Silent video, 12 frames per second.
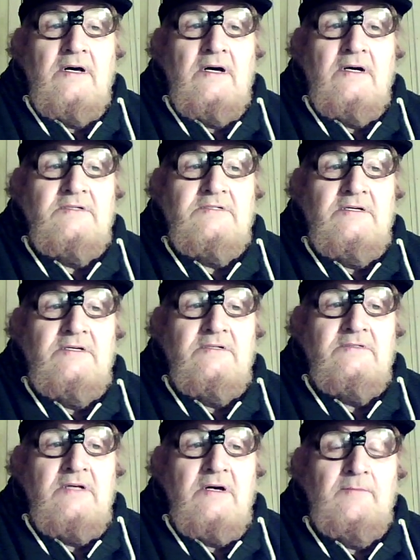I
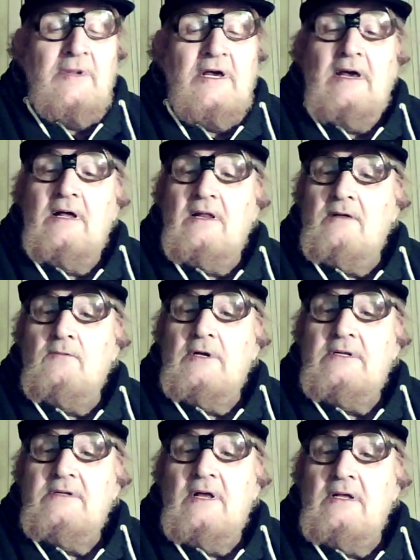says,
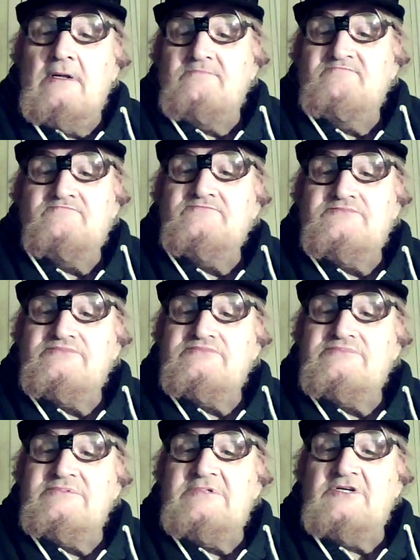"About
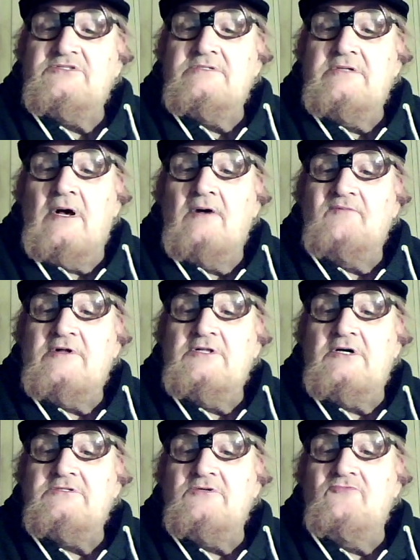6 and half a
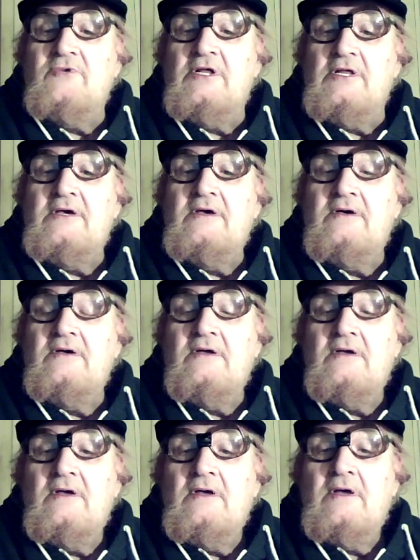dozen really."
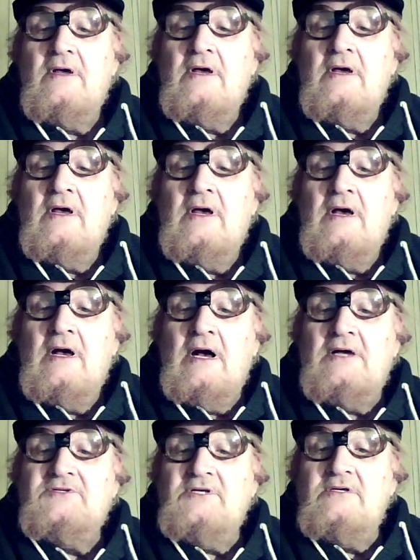
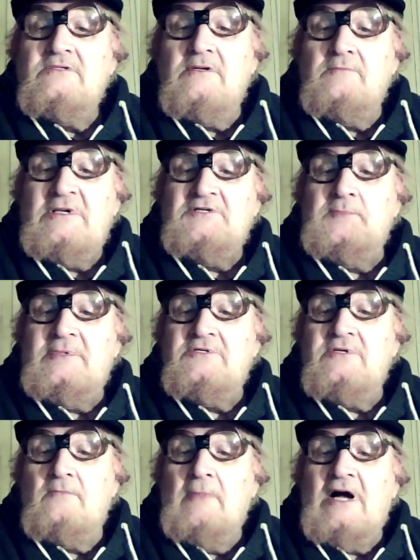I says, "There must be
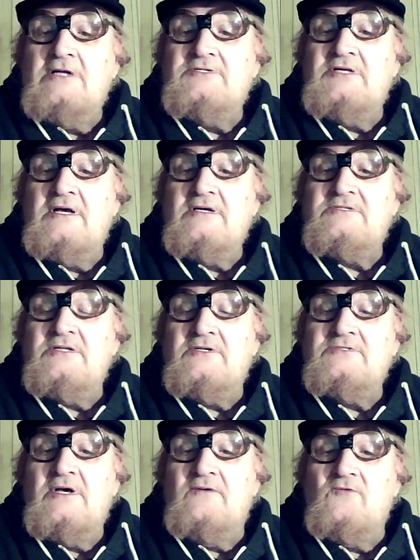some
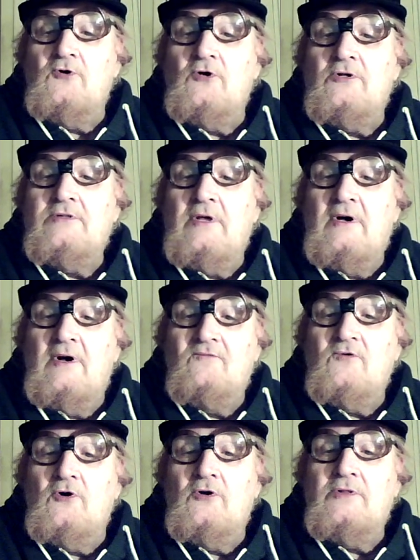ancestors you've got that
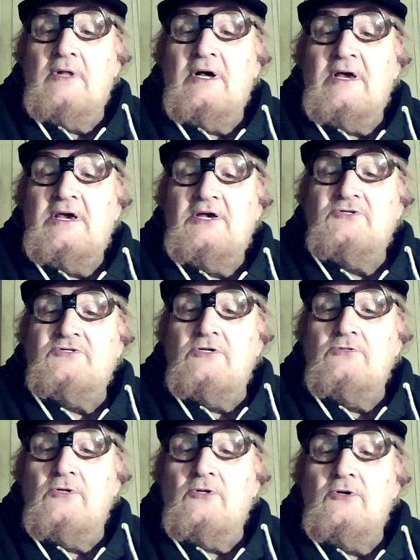have got that
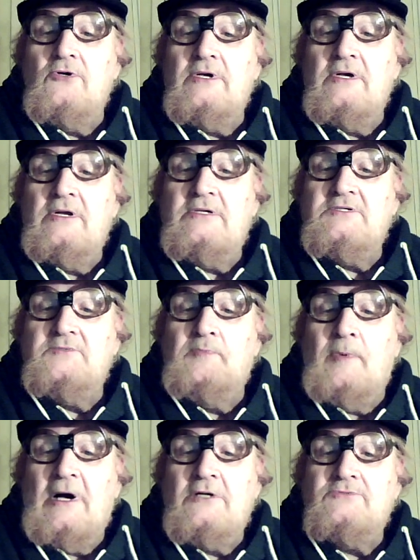Asian look and it's
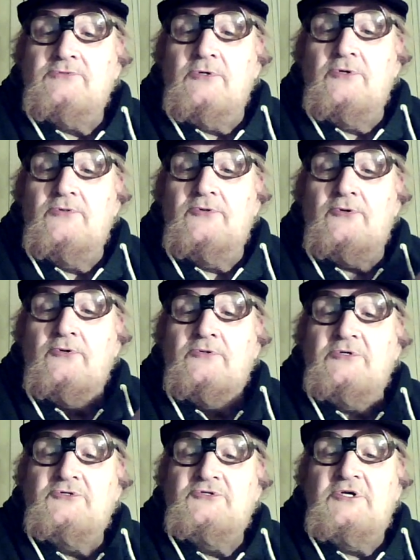passed down through
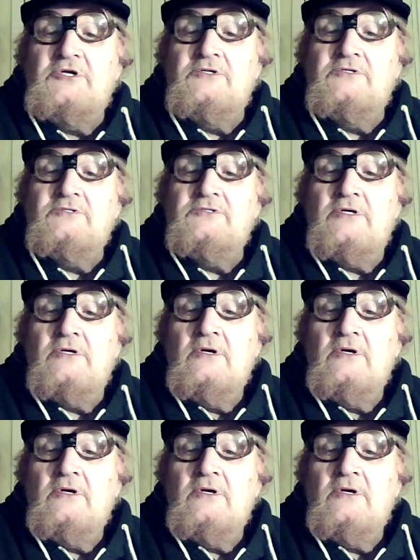the genes."